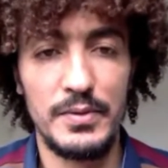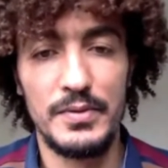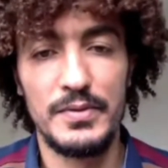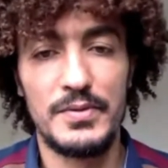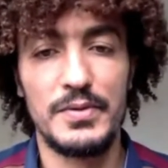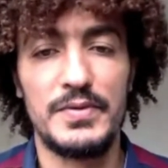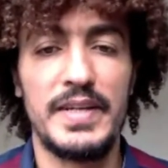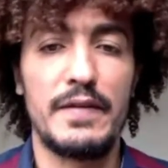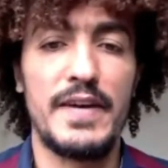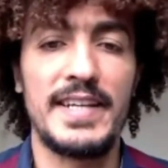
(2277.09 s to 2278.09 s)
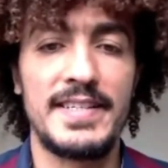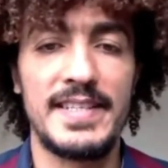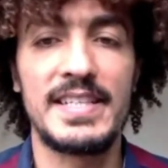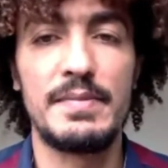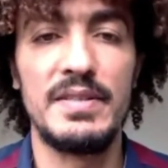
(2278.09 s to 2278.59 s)
to verify these
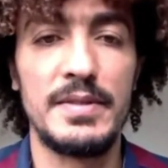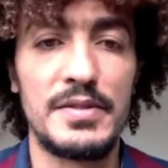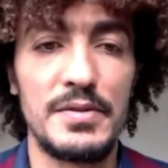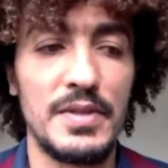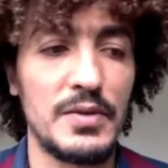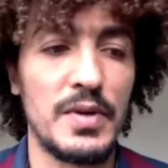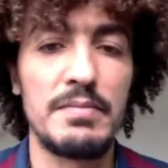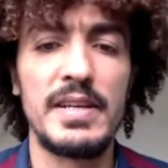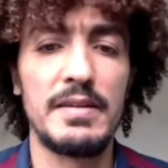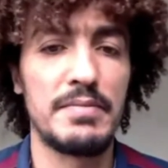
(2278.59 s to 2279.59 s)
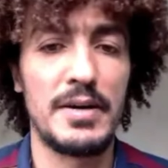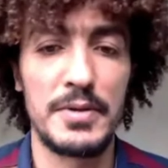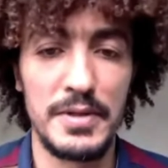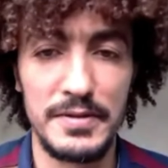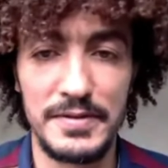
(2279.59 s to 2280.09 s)
experiments you need one million power of
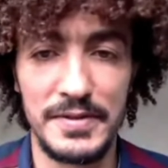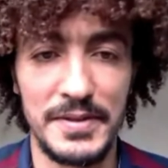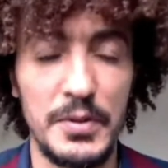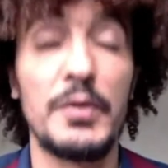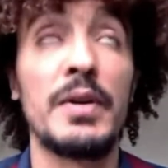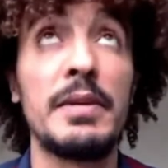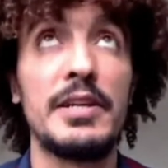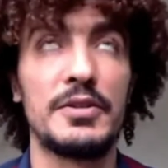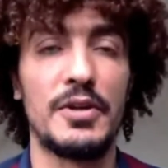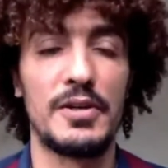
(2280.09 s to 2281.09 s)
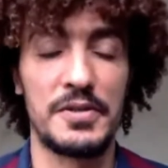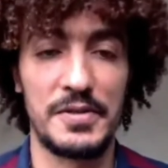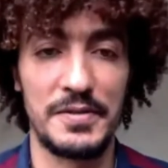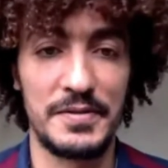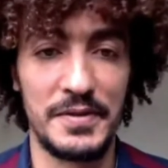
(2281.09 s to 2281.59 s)
uh, one million dollars of
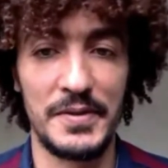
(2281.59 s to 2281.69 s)
uh,